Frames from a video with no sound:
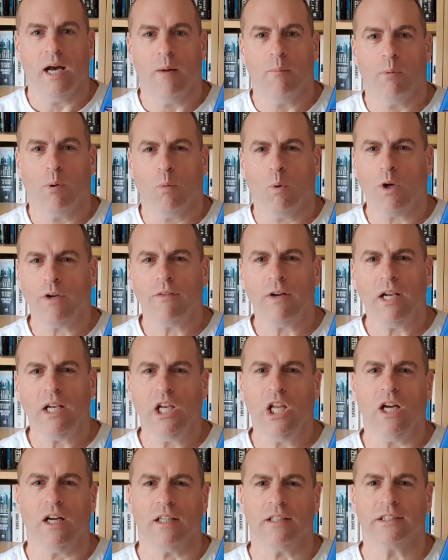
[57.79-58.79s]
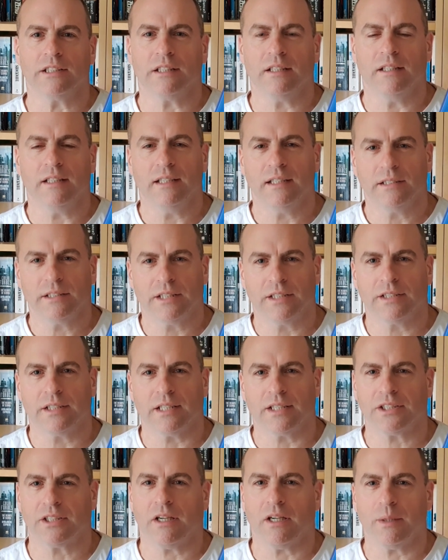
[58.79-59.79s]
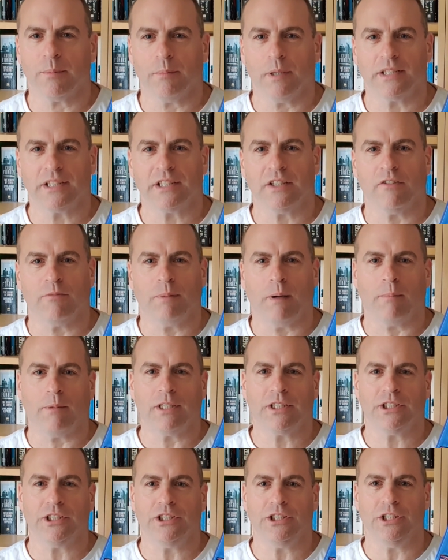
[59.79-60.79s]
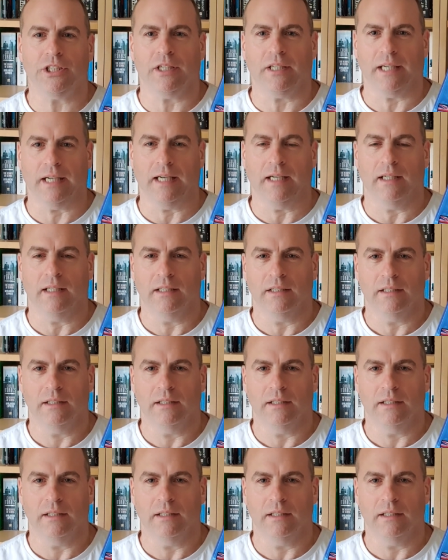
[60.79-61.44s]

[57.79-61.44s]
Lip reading: But what have I learnt since I started my self-publishing journey?